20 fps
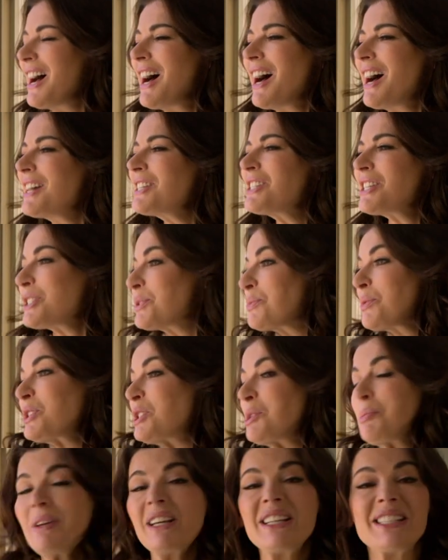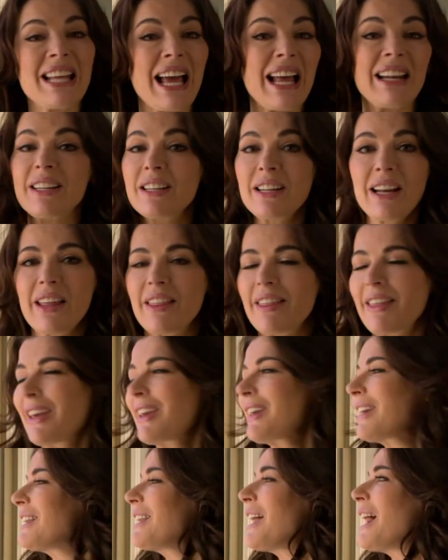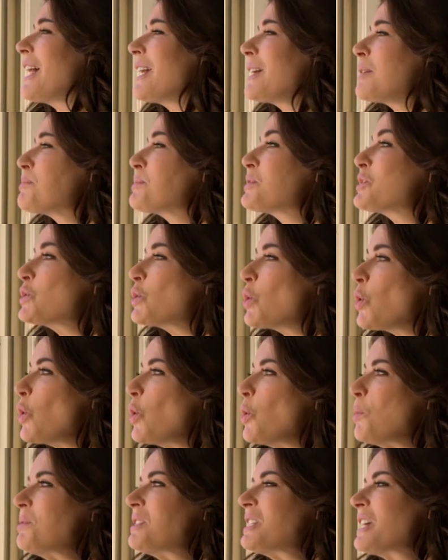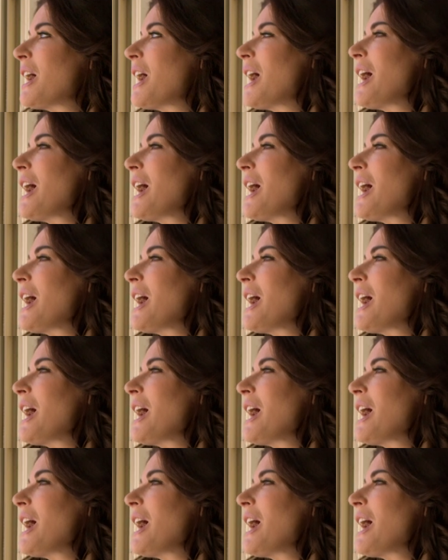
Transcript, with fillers: I just wanted to be Italian, I think, and I absorbed